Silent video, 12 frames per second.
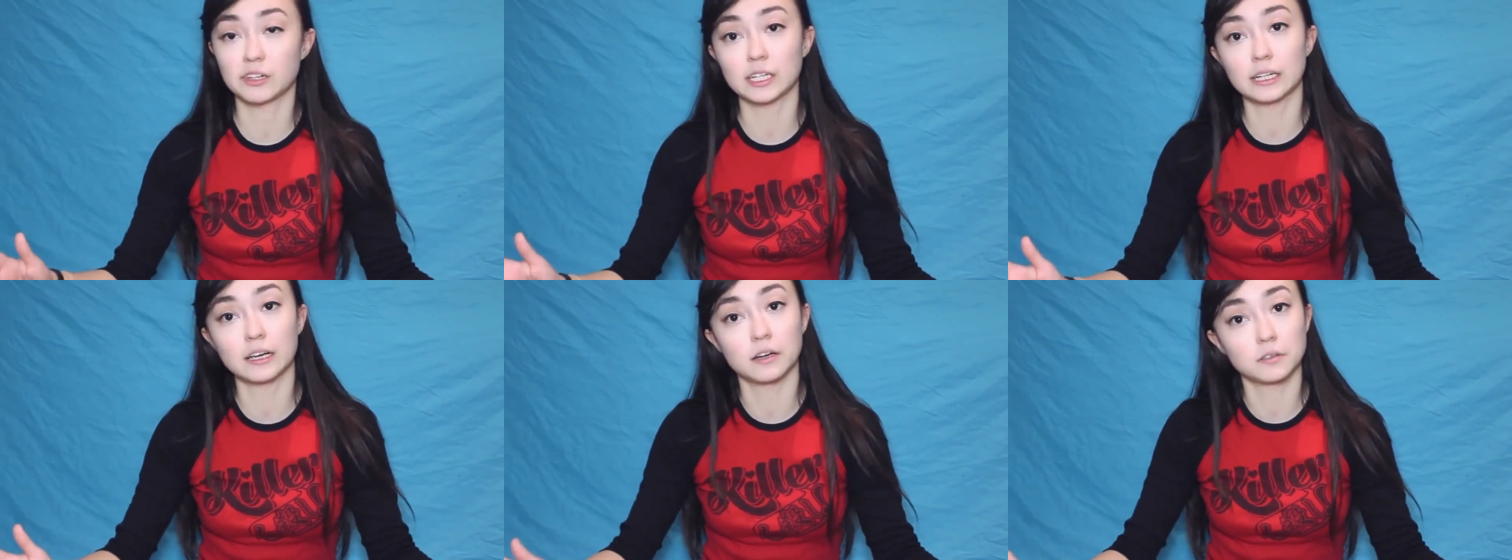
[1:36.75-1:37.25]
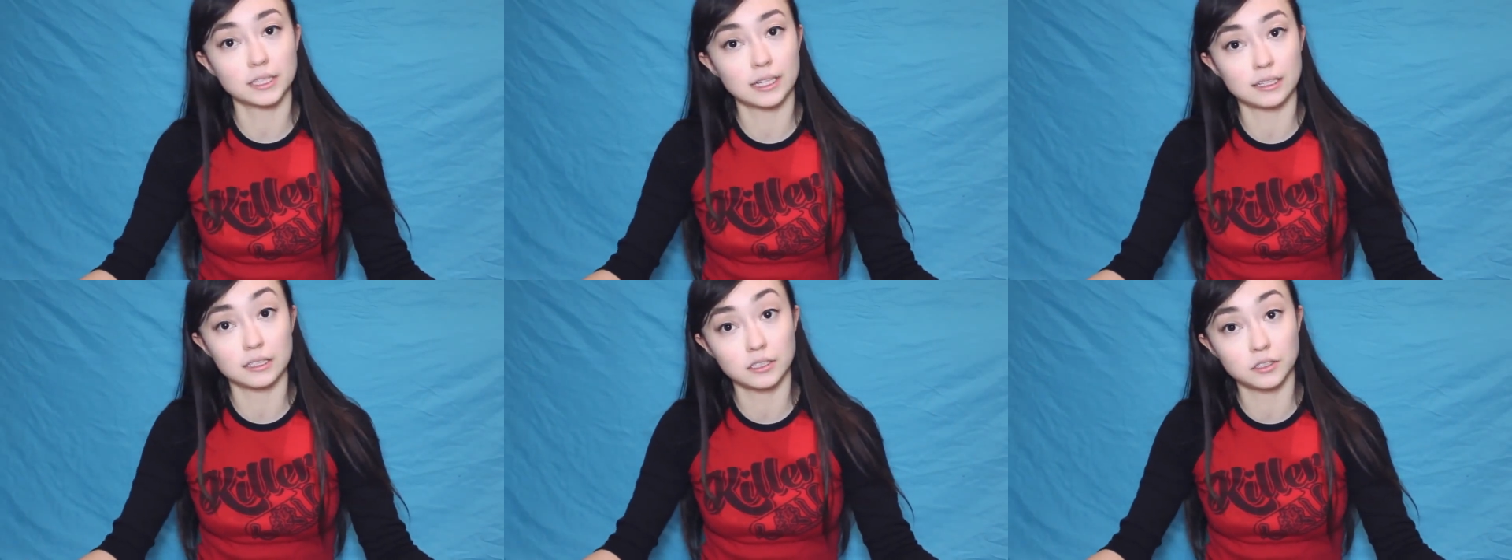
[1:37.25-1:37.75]
If you're going to go
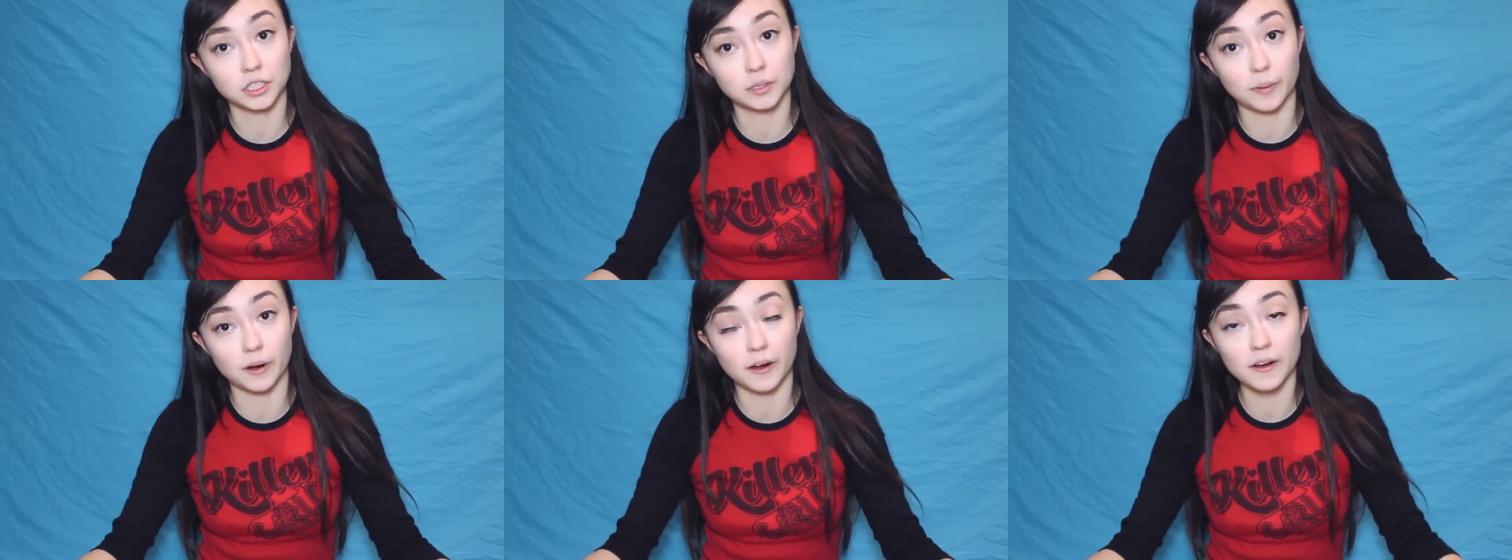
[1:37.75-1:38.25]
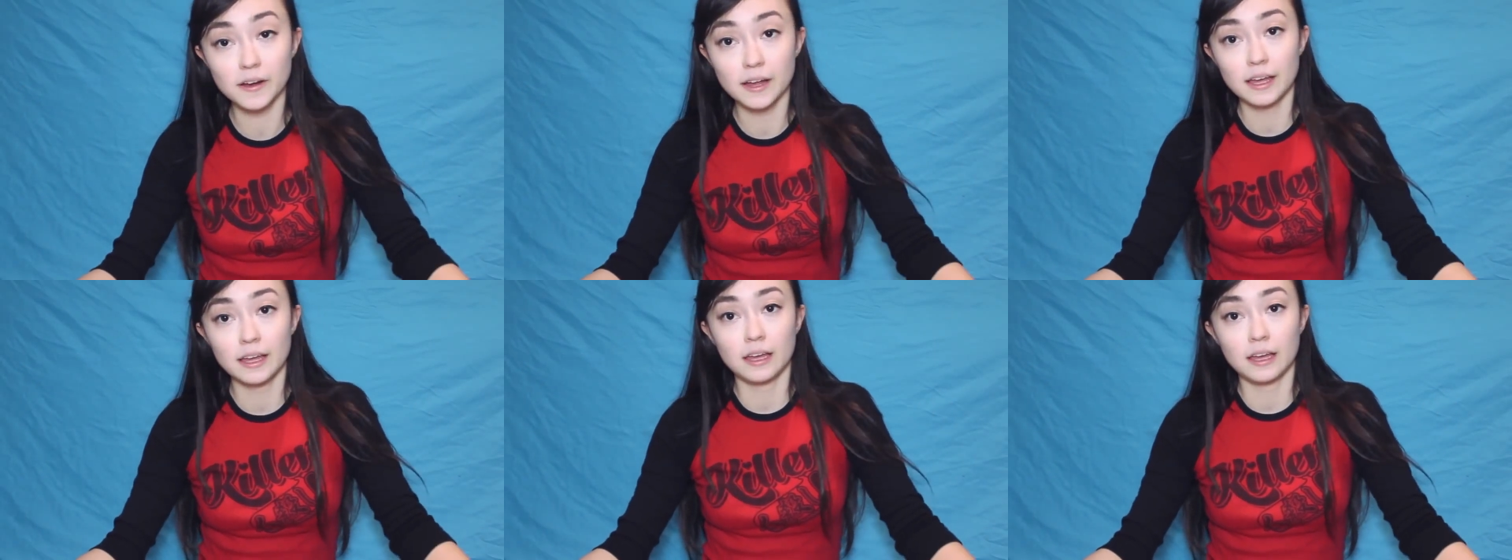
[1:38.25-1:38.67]
sit at a sushi bar